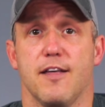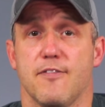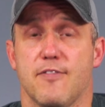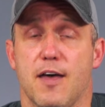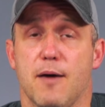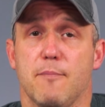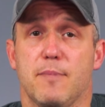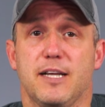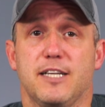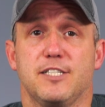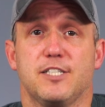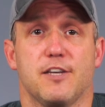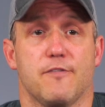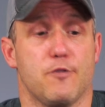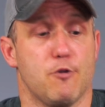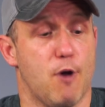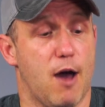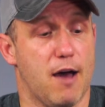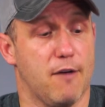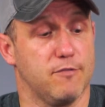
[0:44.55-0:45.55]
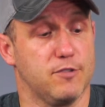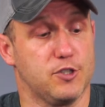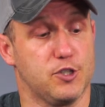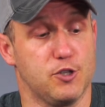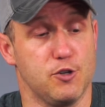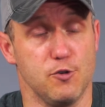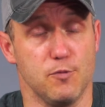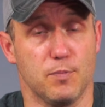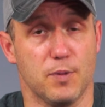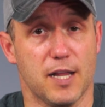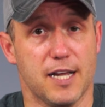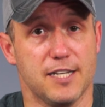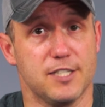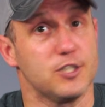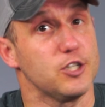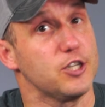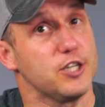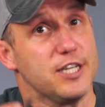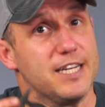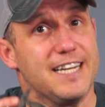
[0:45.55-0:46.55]
That means if you have two
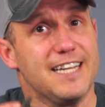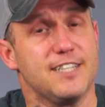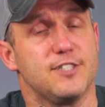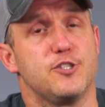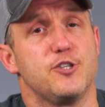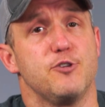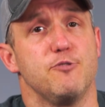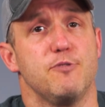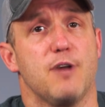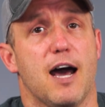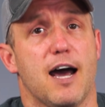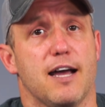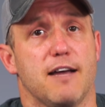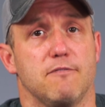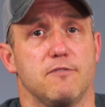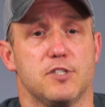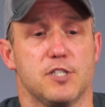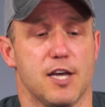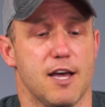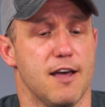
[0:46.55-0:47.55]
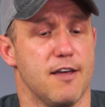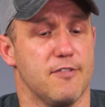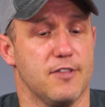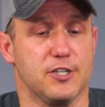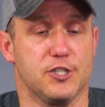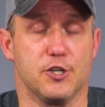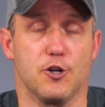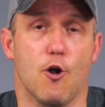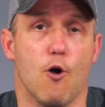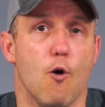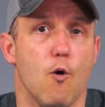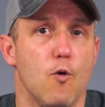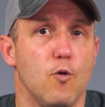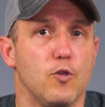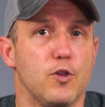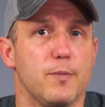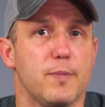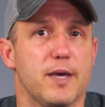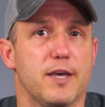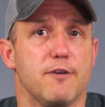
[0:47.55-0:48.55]
plates, you need two knives. They should
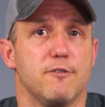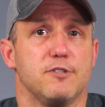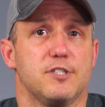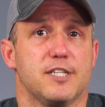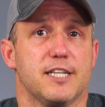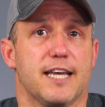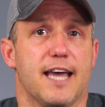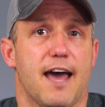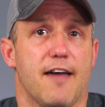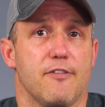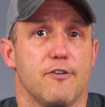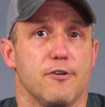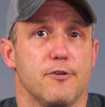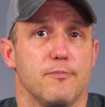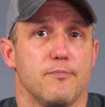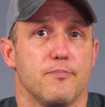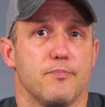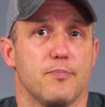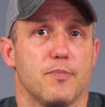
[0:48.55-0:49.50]
only be used together.